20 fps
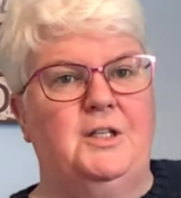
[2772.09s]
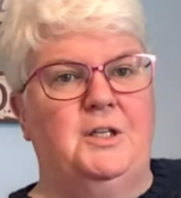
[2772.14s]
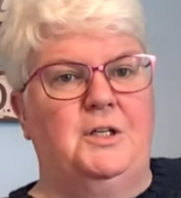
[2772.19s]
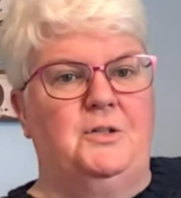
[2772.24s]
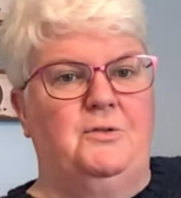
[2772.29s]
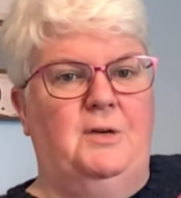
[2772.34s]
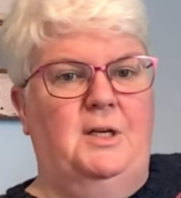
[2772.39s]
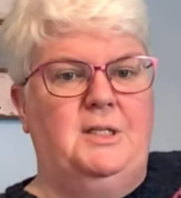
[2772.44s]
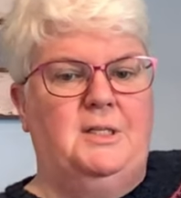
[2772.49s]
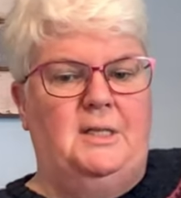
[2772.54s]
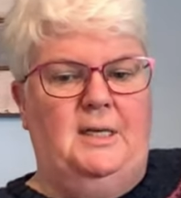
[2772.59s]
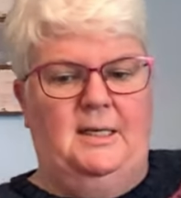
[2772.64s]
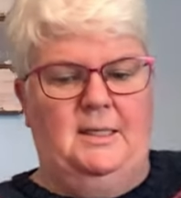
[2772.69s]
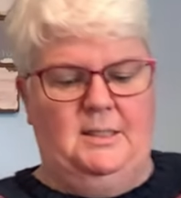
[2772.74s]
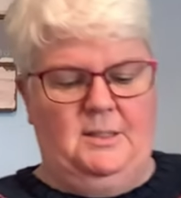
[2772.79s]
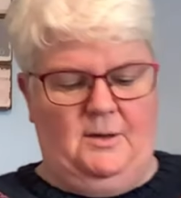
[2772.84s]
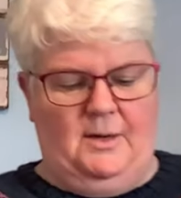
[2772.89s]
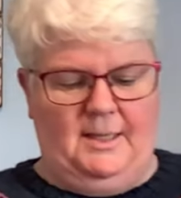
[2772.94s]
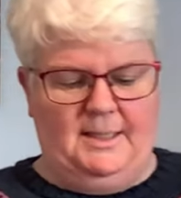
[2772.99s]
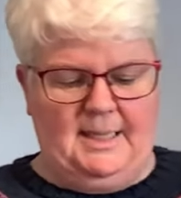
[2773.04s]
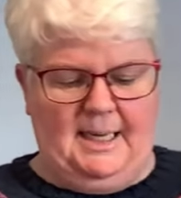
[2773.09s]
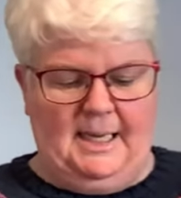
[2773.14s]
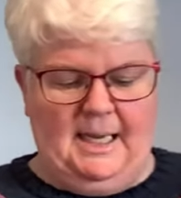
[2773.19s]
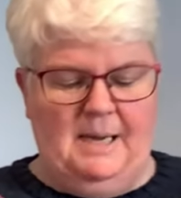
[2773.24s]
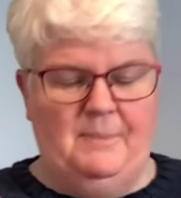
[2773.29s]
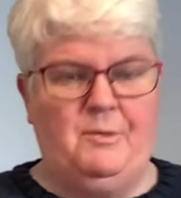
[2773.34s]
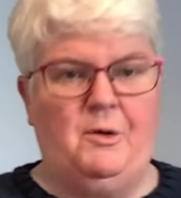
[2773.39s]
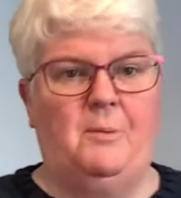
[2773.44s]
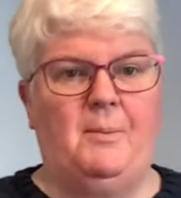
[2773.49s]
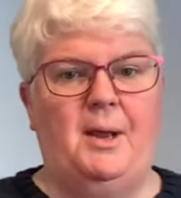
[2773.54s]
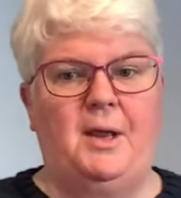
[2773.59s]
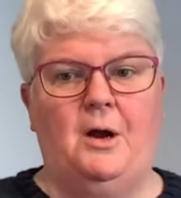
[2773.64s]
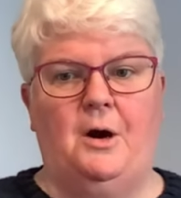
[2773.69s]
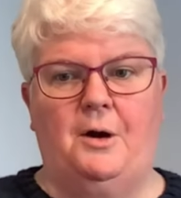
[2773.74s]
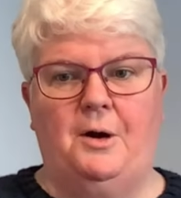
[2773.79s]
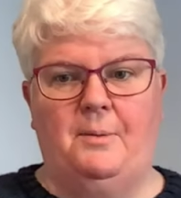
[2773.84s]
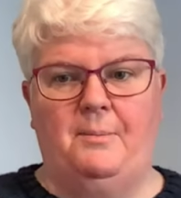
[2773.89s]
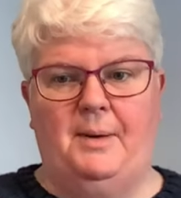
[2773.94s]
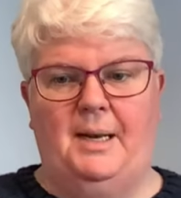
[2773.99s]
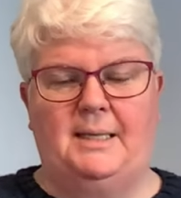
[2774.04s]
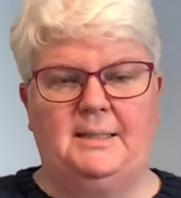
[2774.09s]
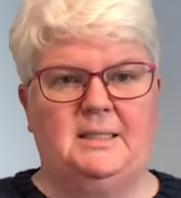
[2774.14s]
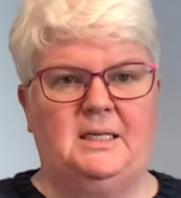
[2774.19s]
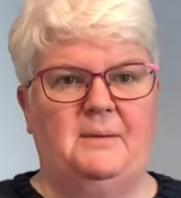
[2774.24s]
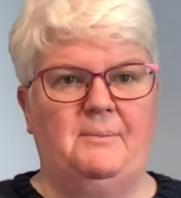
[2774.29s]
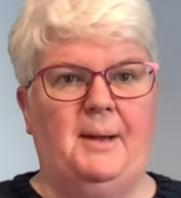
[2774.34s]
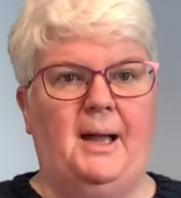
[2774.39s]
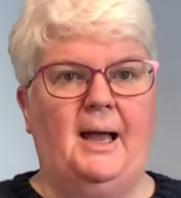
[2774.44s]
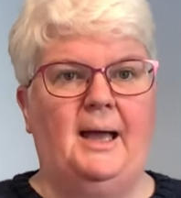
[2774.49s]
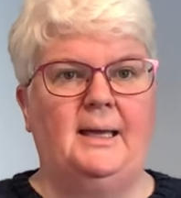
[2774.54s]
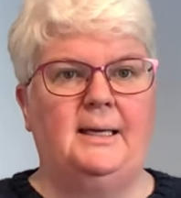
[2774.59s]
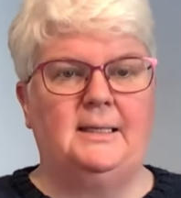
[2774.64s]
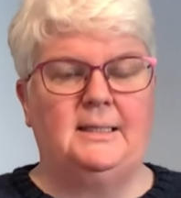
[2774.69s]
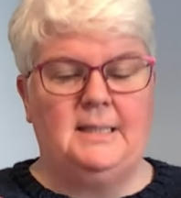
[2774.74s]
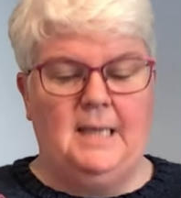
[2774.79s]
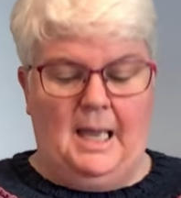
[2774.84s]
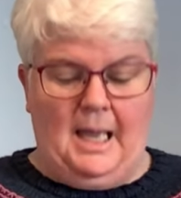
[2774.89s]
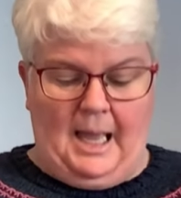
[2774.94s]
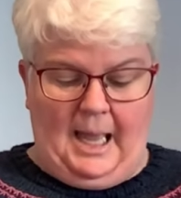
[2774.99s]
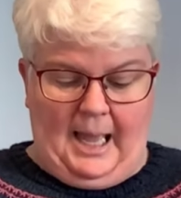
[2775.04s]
There's rustling, sorry, because I keep all my yarn in plastic bags.